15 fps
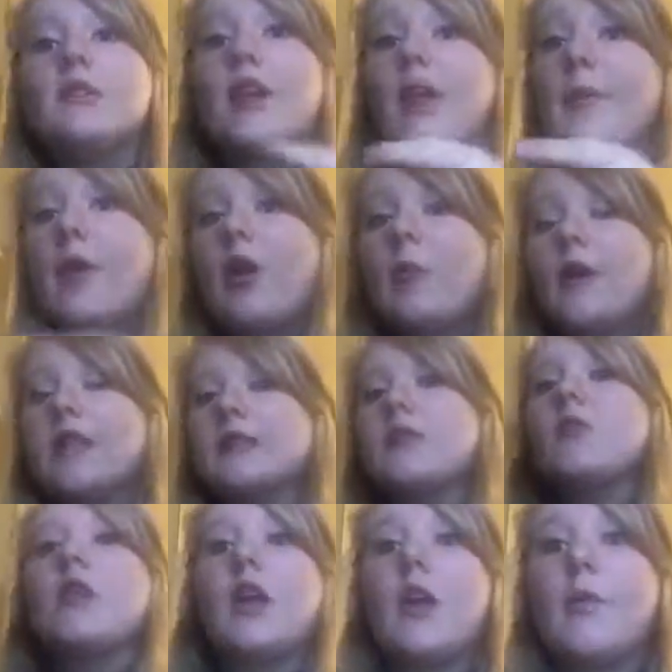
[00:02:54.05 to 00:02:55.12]
Can I borrow a
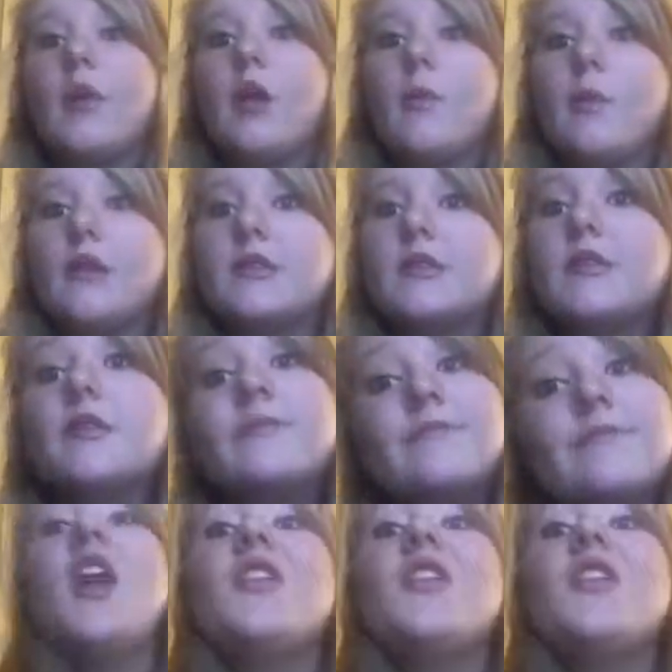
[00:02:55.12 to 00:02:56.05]
pencil? Can I borrow a pencil?